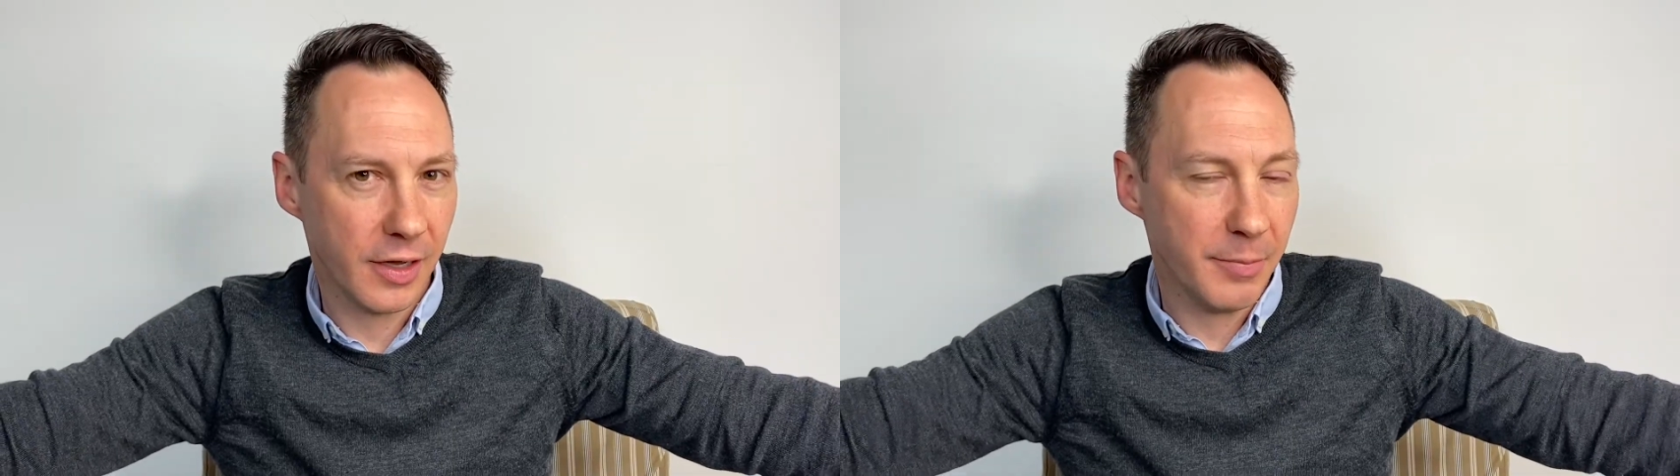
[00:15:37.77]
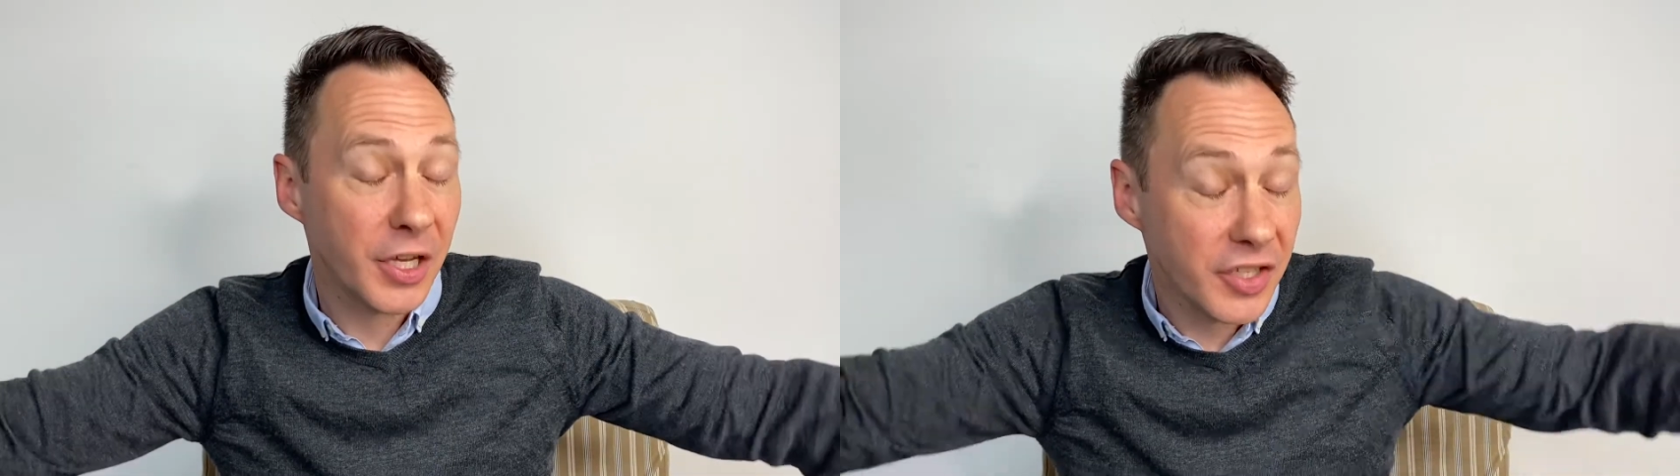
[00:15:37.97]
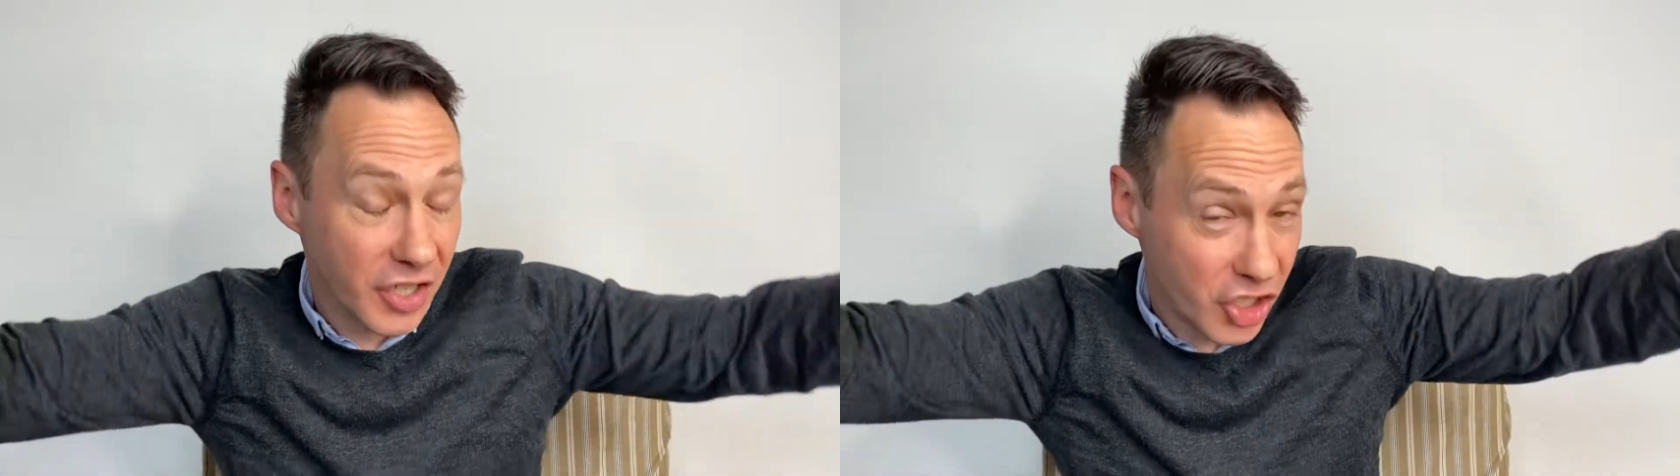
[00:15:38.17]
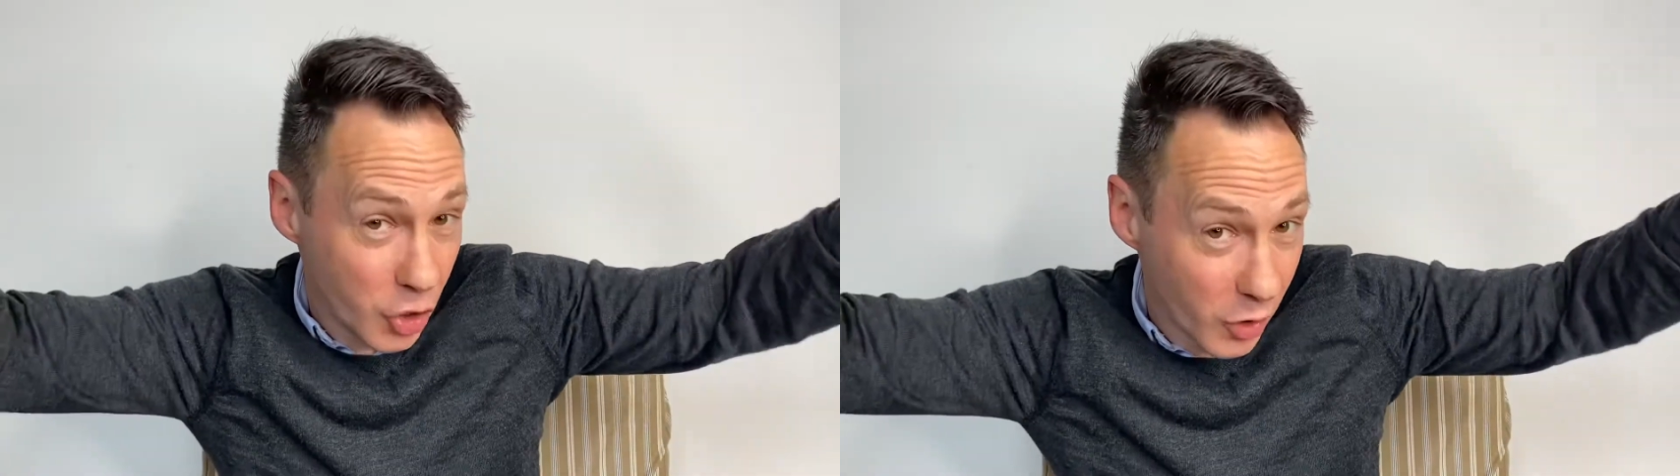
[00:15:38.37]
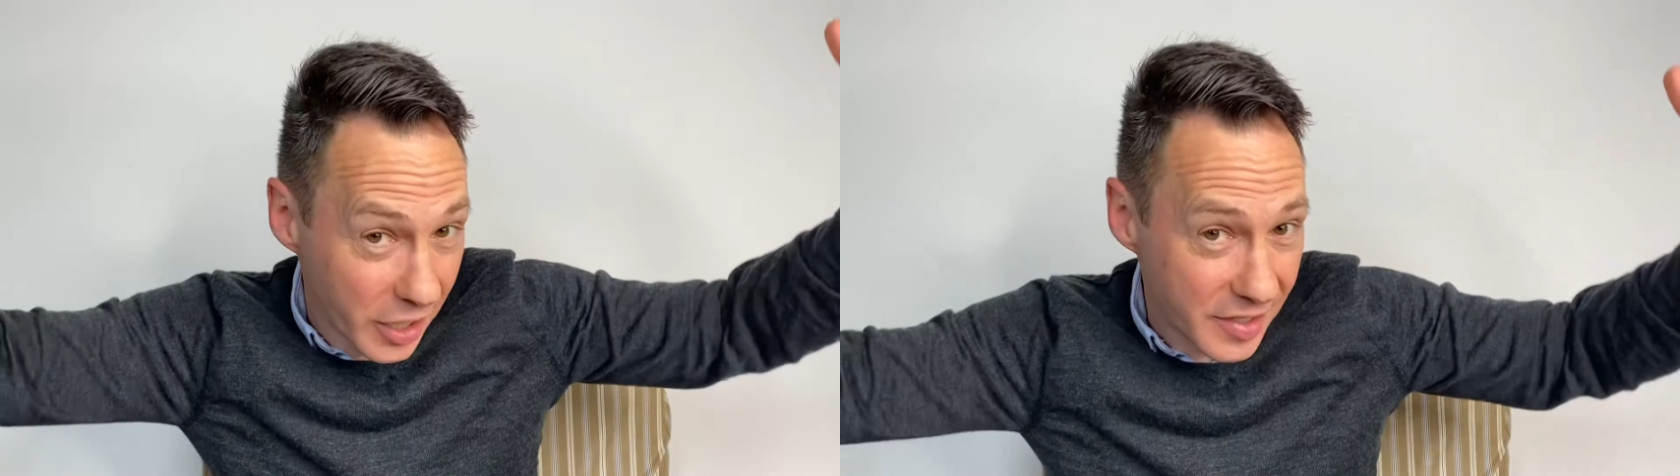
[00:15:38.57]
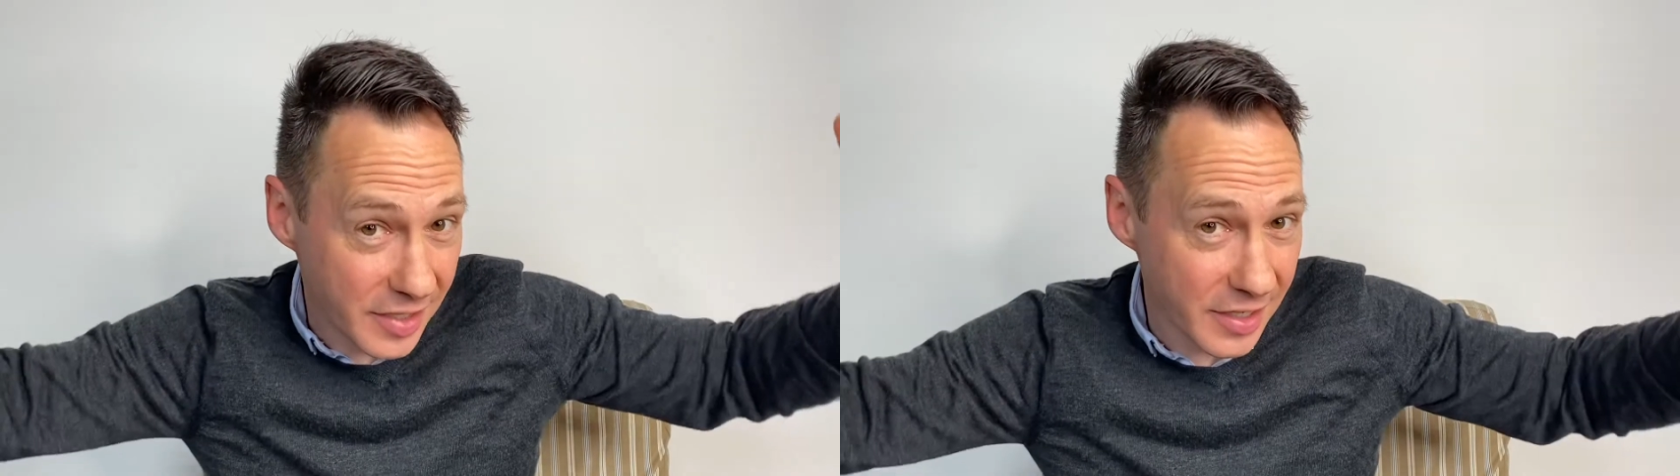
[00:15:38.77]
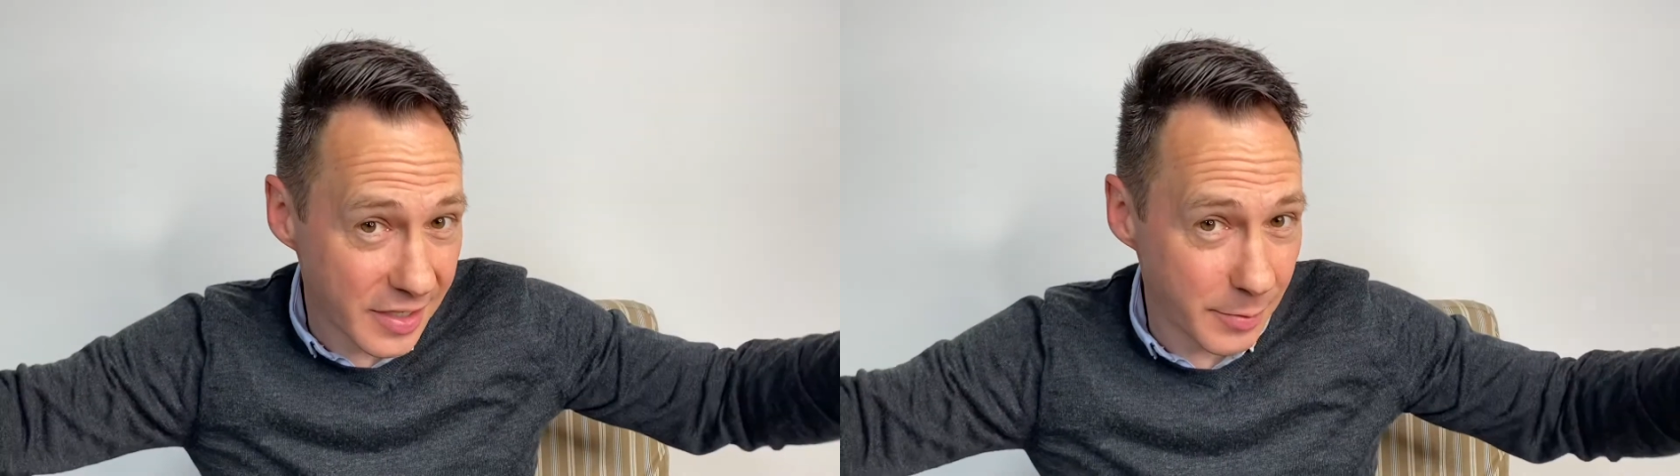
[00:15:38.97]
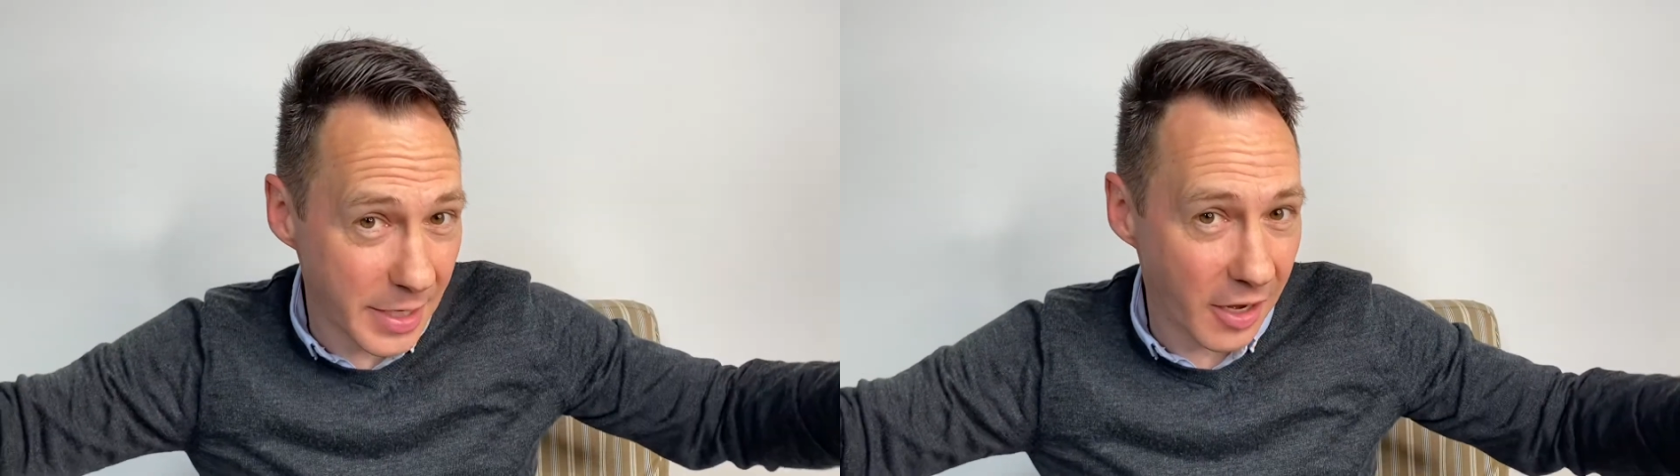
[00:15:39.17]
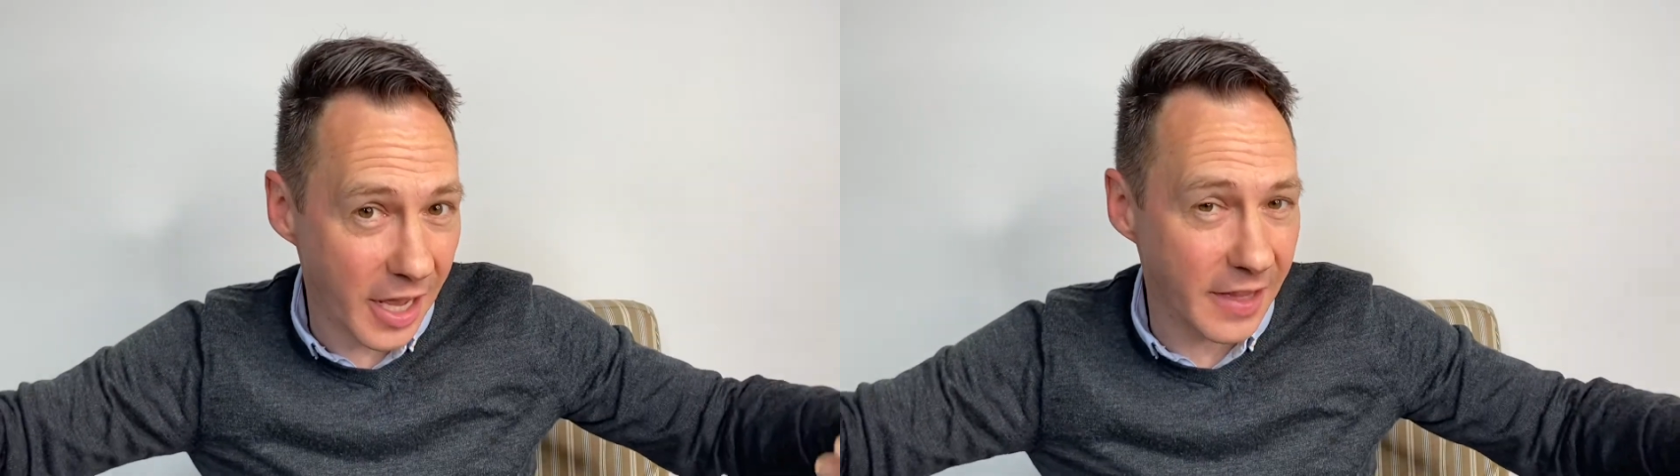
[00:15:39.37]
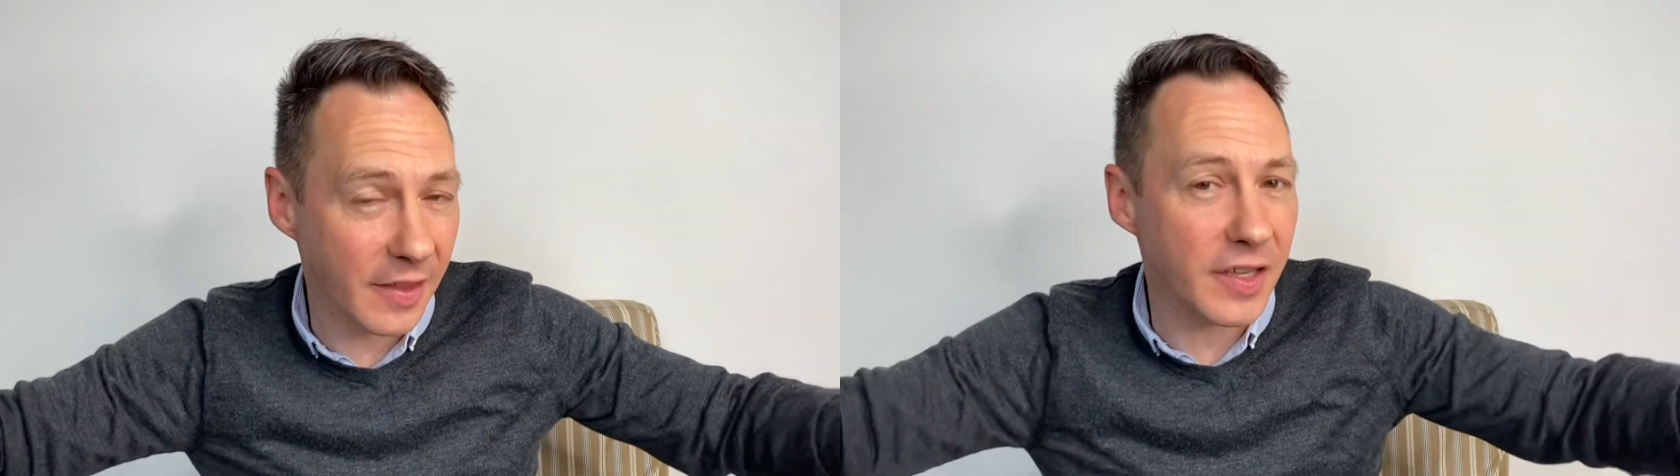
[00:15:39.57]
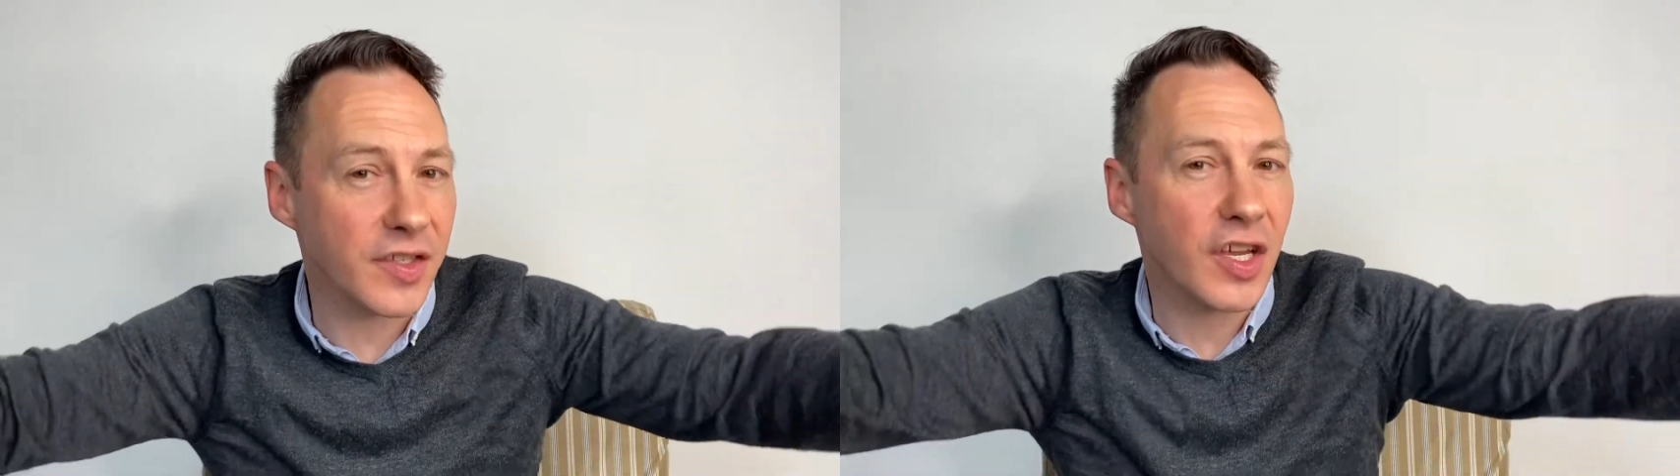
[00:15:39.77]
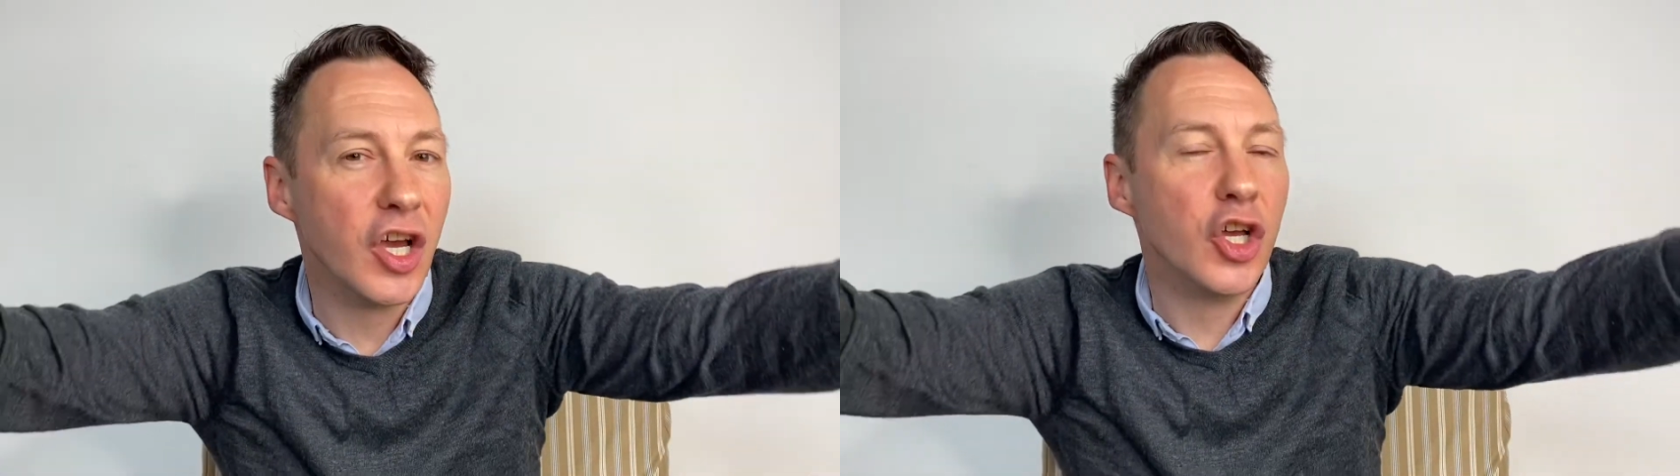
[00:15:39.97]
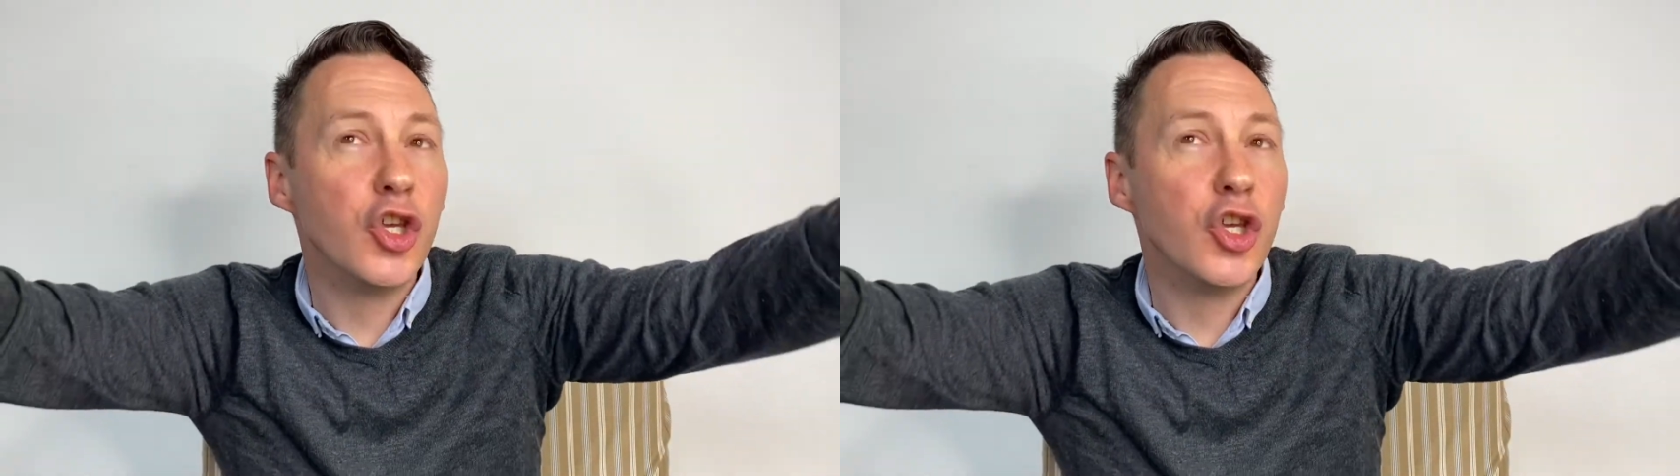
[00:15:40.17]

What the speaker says: Because as you listen to me like this,